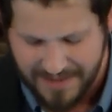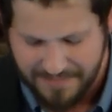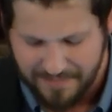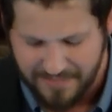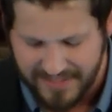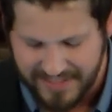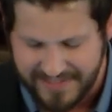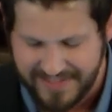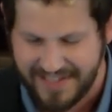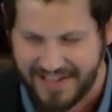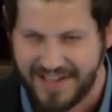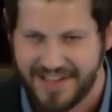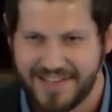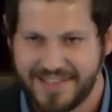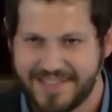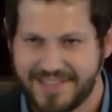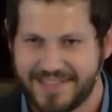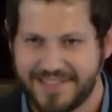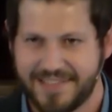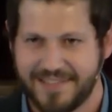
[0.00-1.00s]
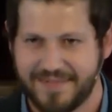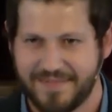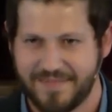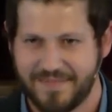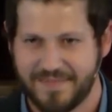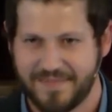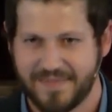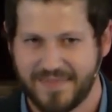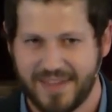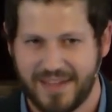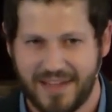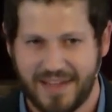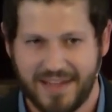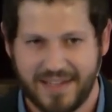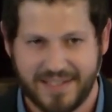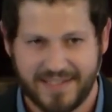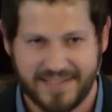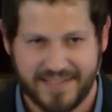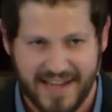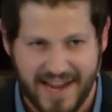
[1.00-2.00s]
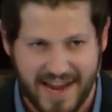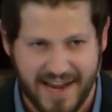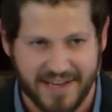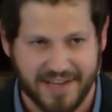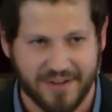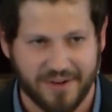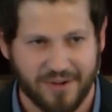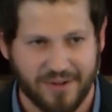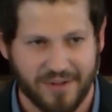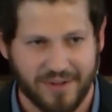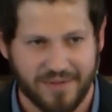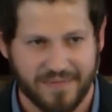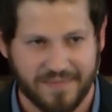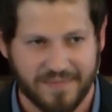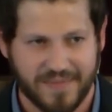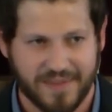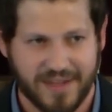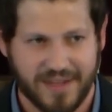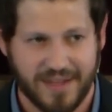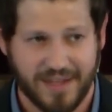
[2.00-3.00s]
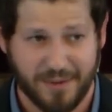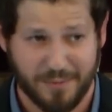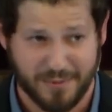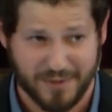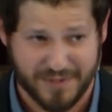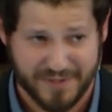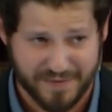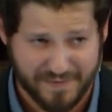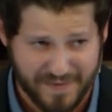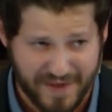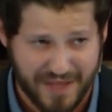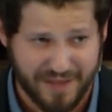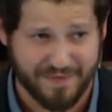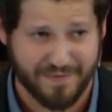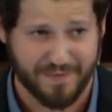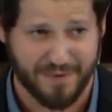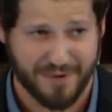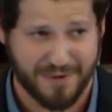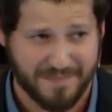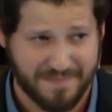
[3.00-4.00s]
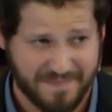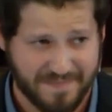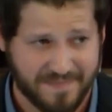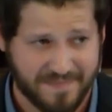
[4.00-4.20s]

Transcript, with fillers: Because Daniel was faithful.